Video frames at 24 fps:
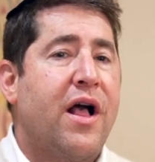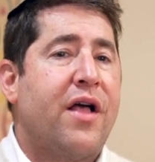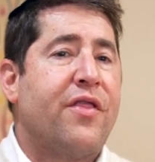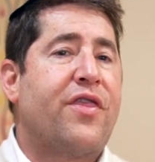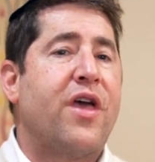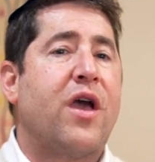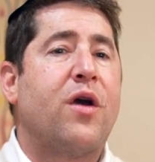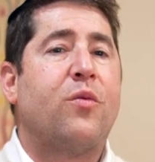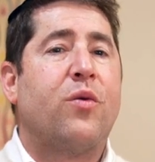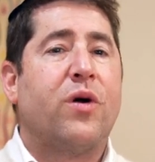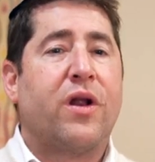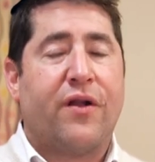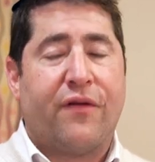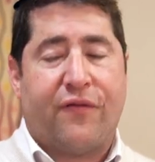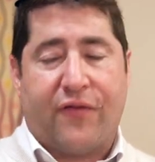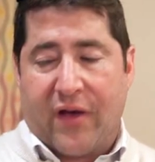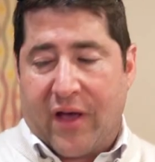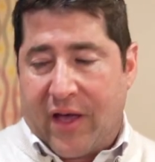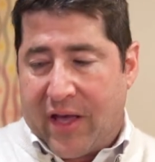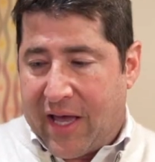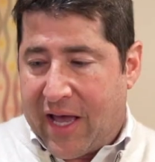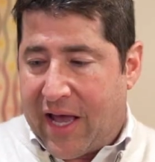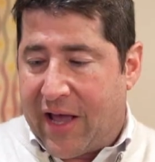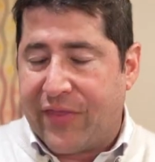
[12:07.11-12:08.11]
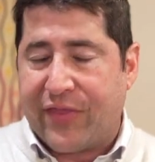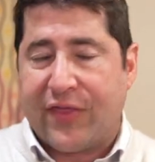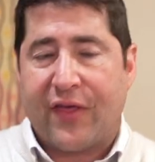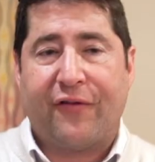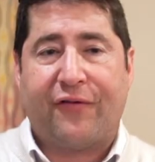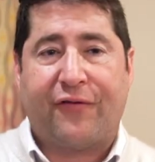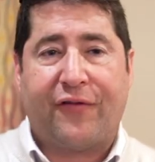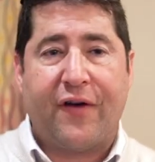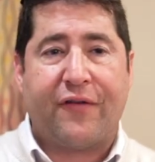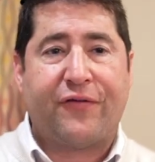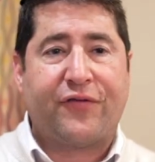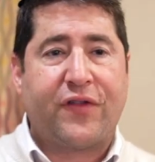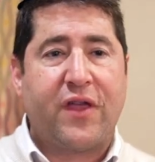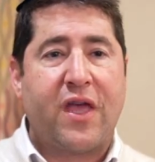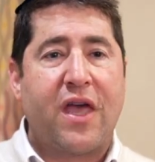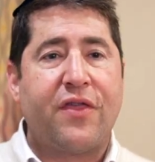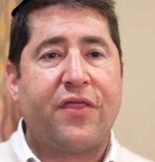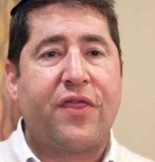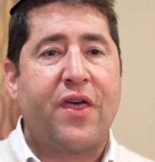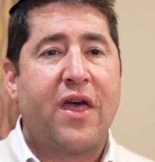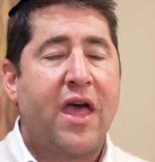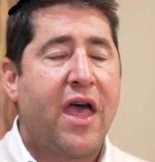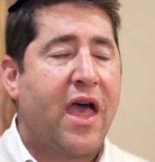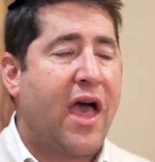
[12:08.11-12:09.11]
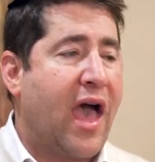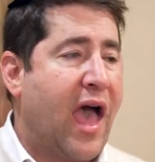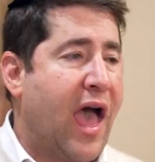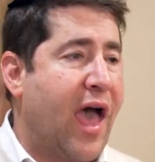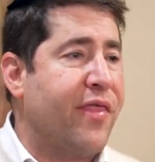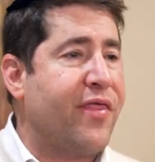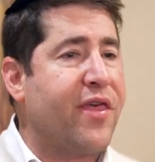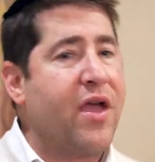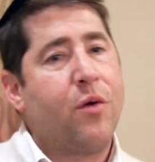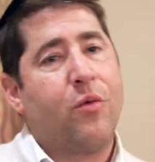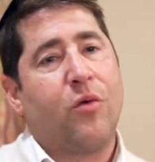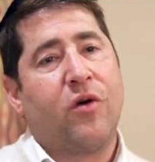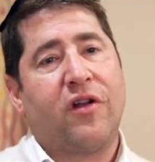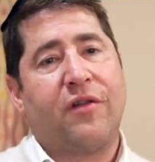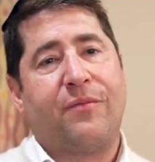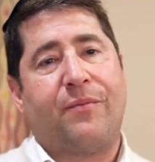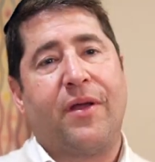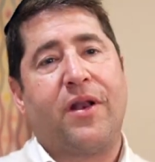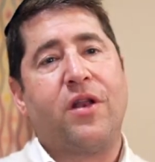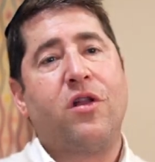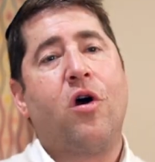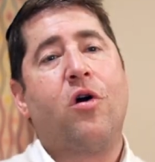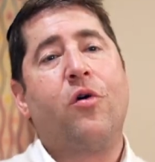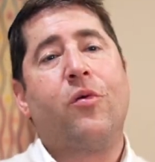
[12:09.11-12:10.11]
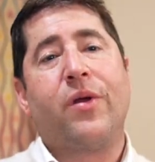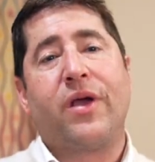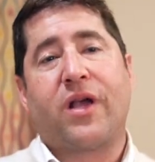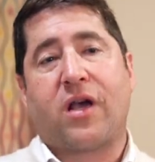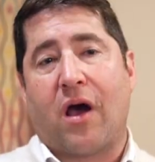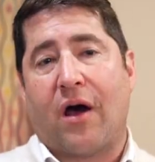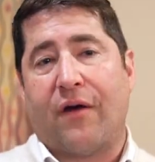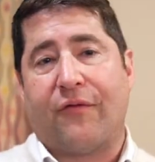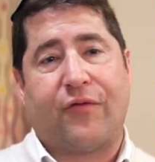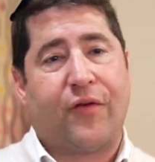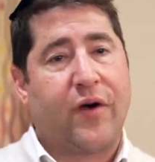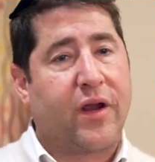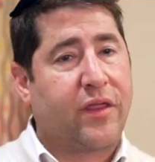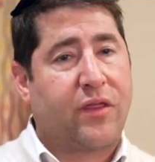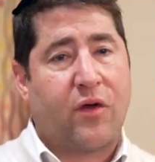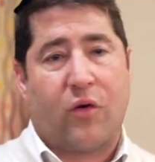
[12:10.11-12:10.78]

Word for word: they would have hit the 50th and there would have been no recovering,